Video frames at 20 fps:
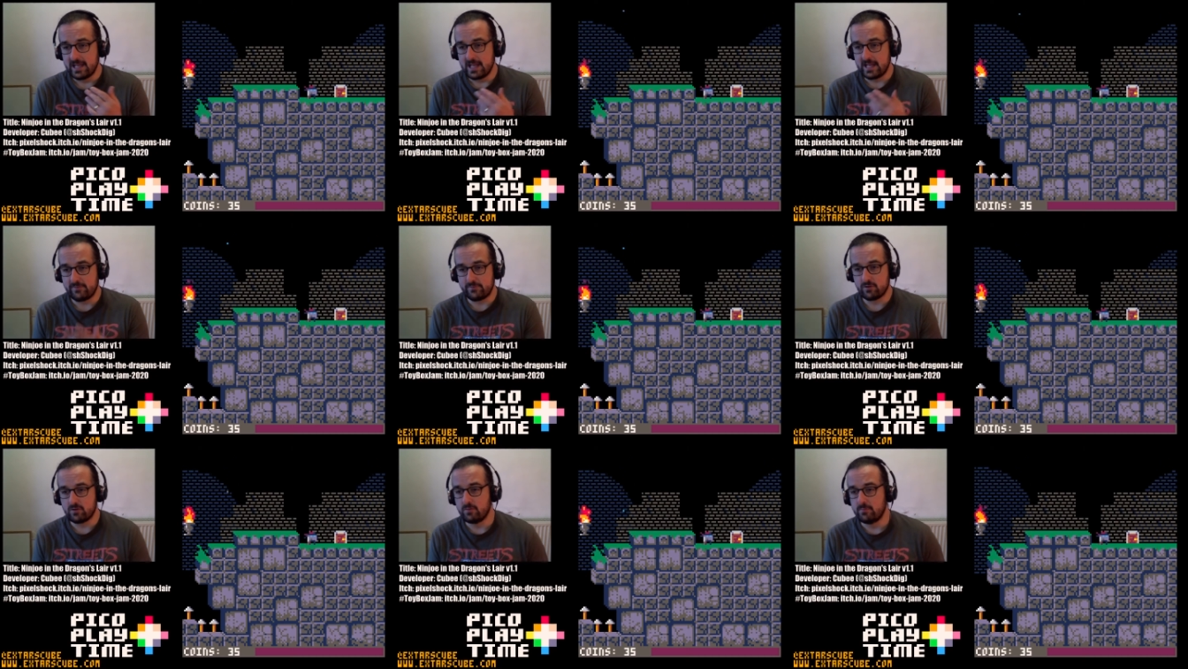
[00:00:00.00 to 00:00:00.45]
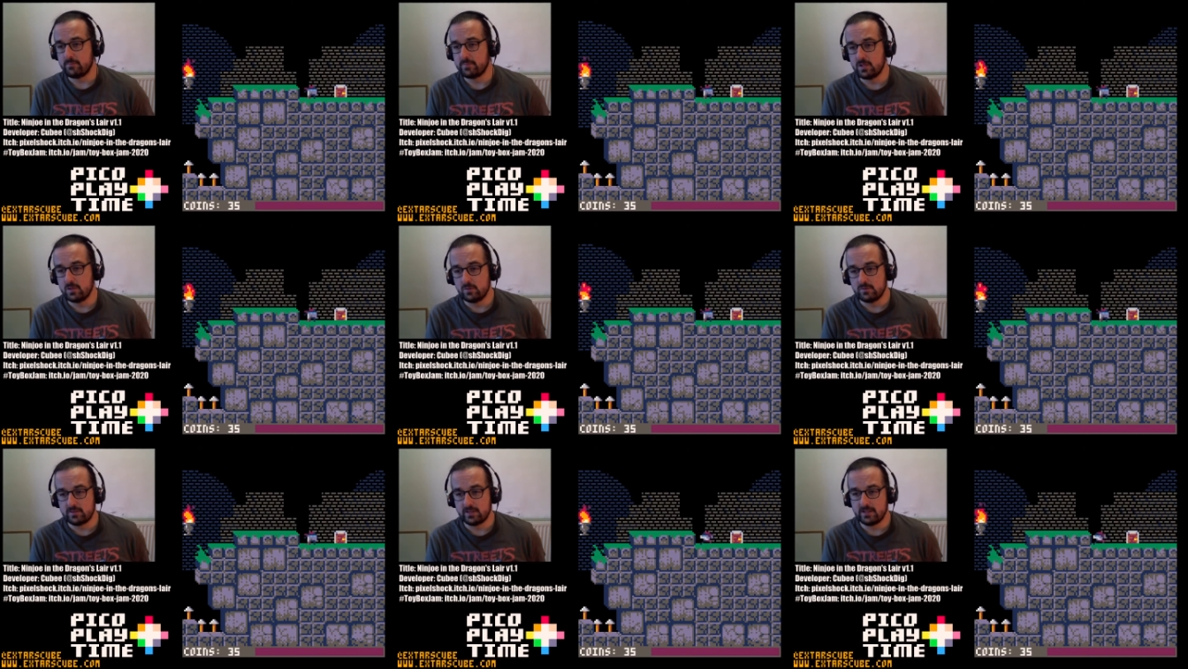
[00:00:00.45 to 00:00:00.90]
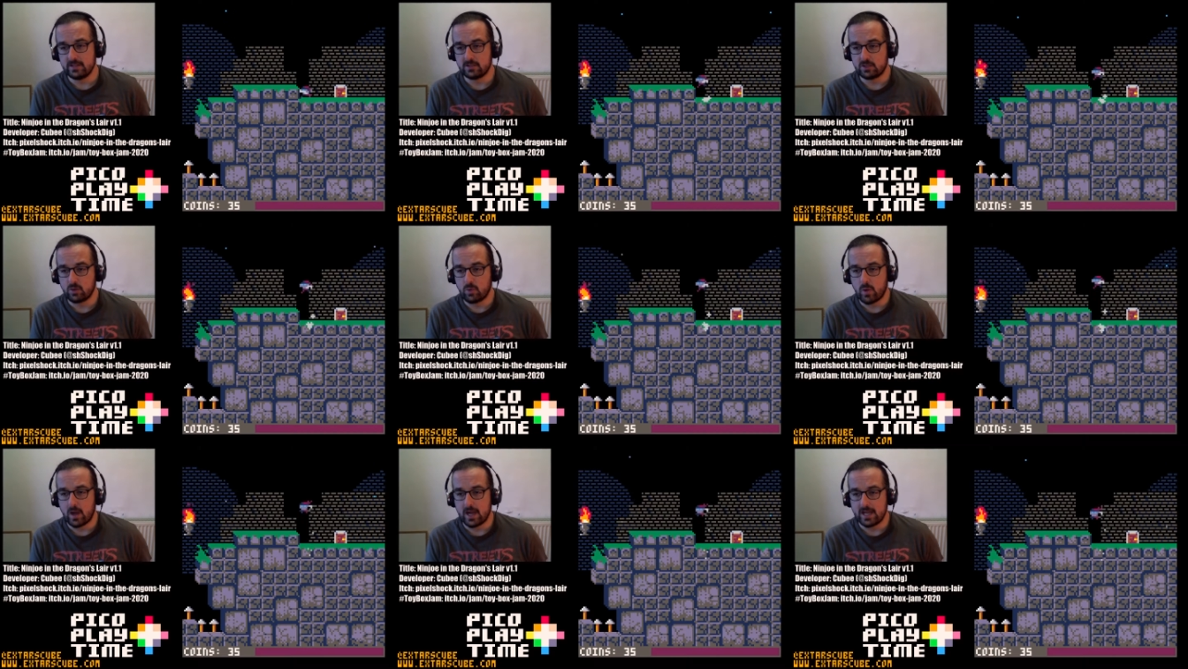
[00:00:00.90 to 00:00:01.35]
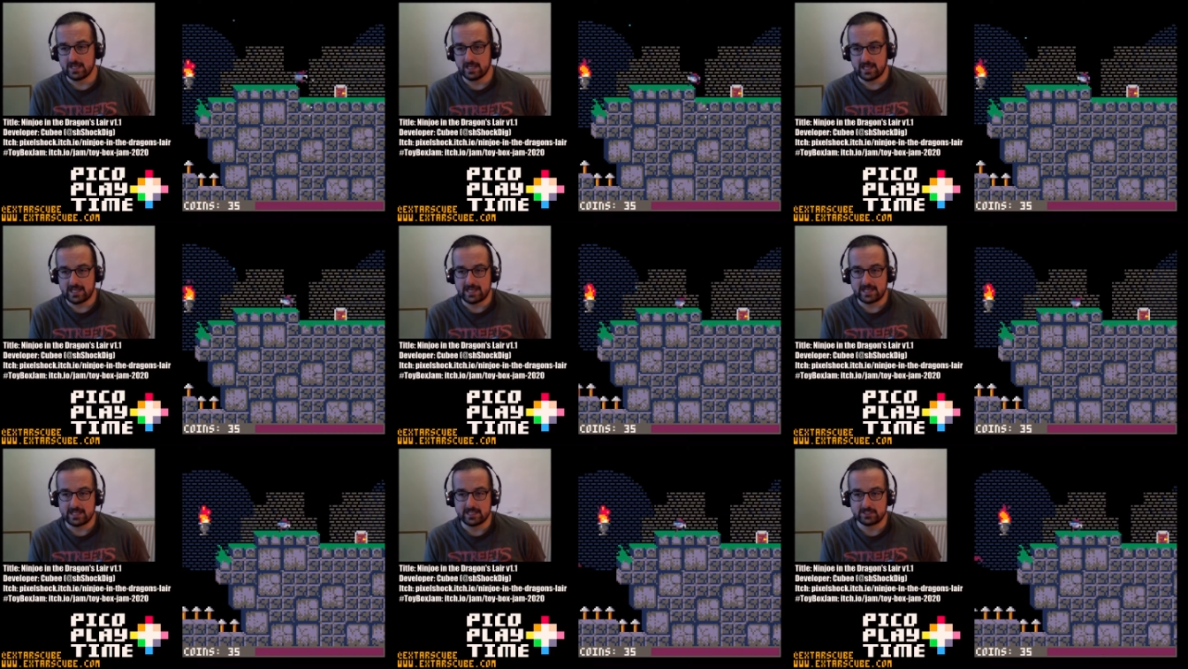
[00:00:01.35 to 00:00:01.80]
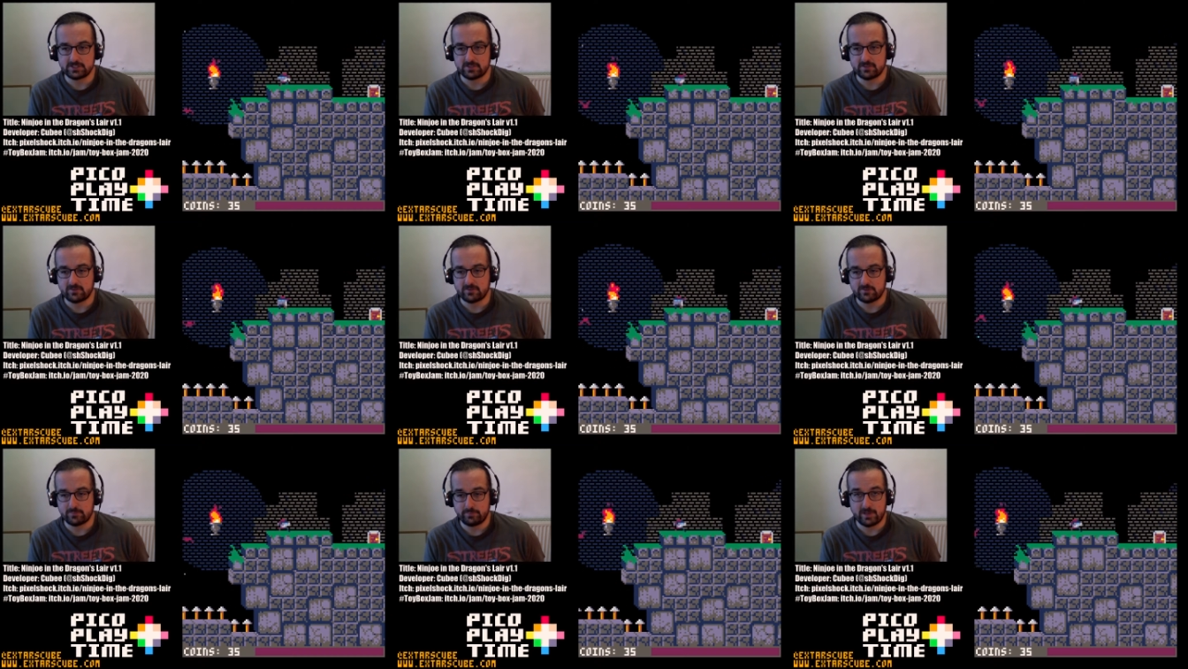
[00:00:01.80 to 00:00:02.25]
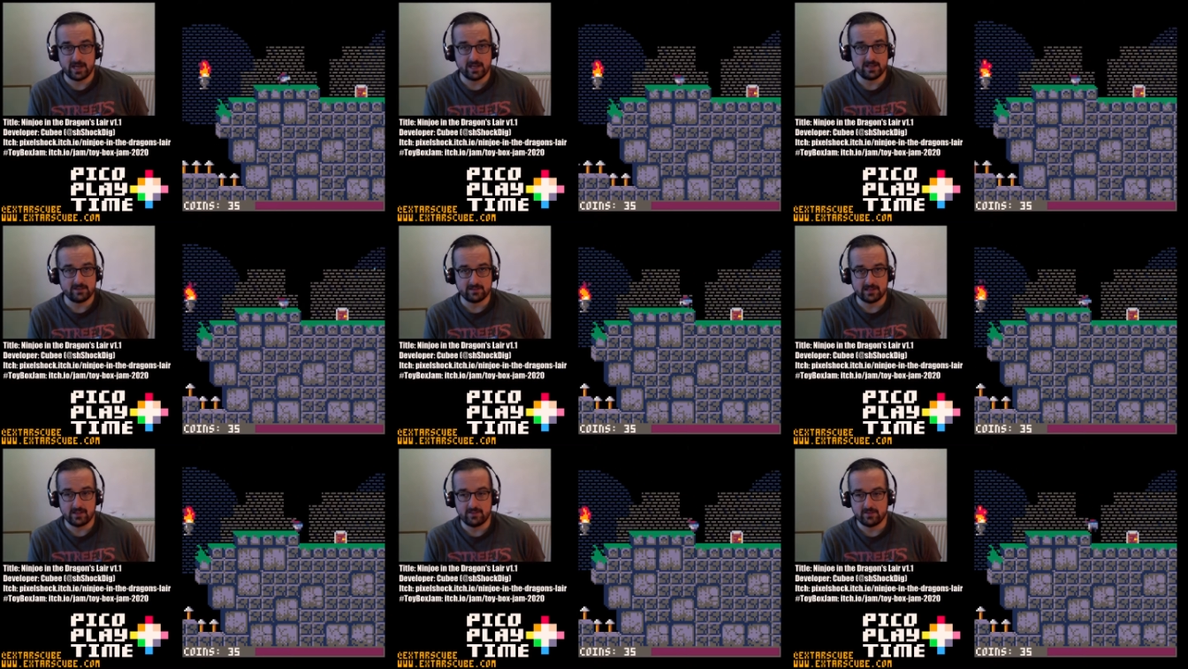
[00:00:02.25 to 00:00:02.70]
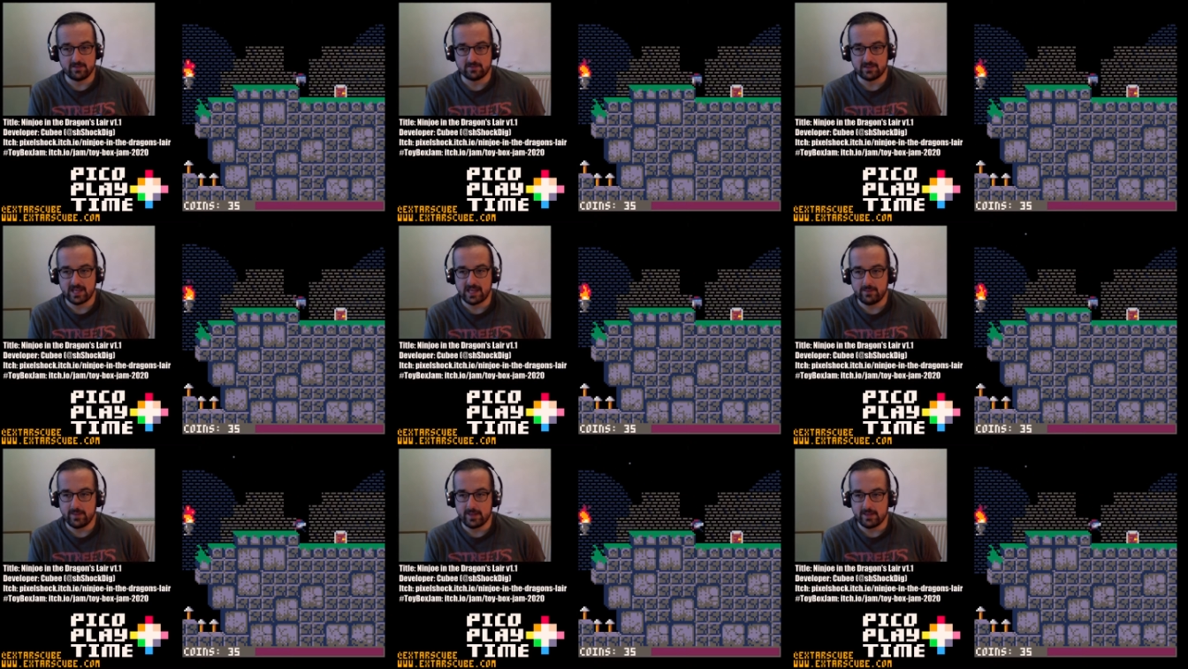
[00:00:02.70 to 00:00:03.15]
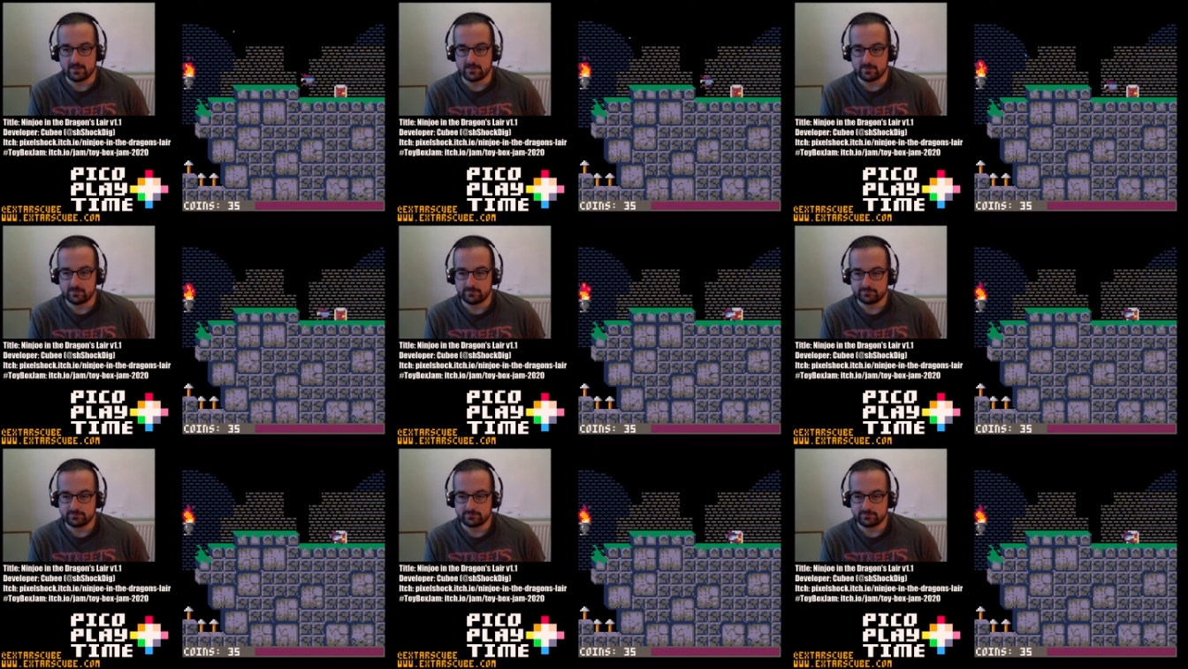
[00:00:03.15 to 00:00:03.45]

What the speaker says: if you're using quite large sprites like this game is.